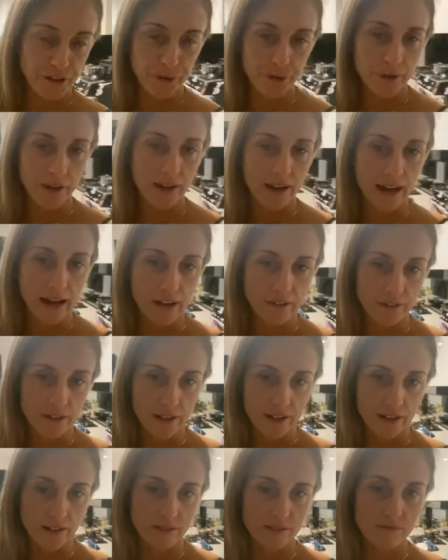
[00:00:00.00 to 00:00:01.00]
are
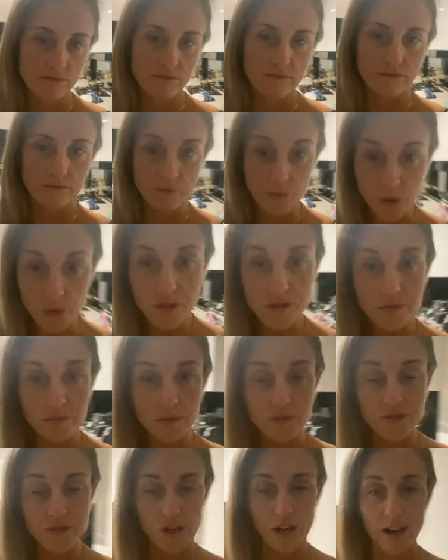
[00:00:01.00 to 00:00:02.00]
having multiple
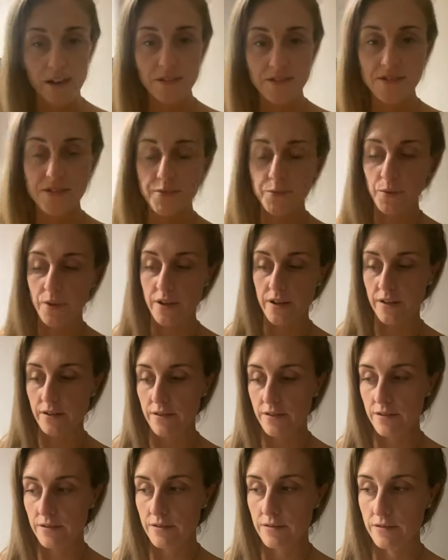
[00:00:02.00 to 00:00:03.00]
chats
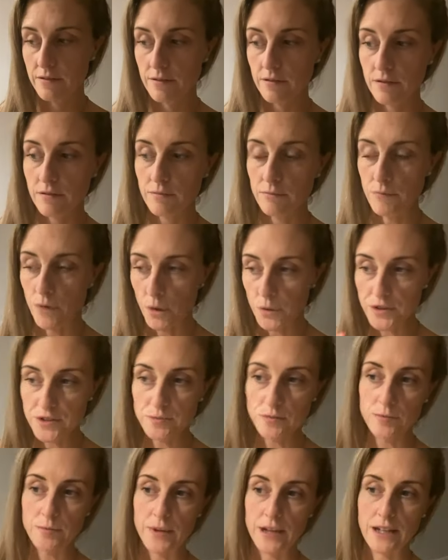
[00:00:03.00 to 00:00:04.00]
with multiple
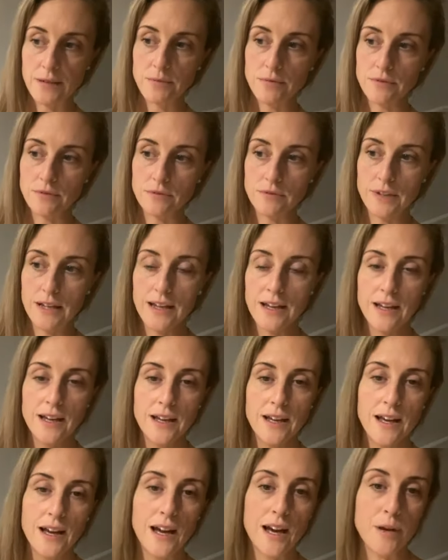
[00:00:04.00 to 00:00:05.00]
people
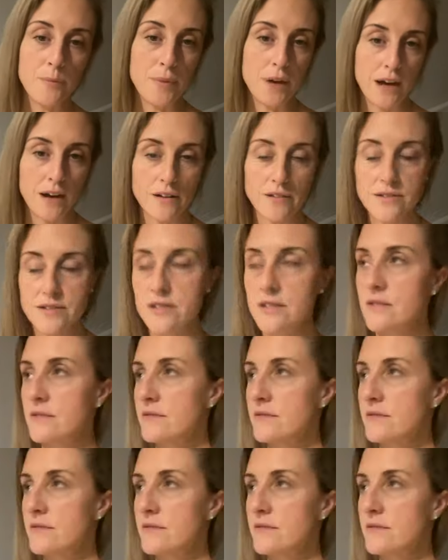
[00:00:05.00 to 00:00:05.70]
about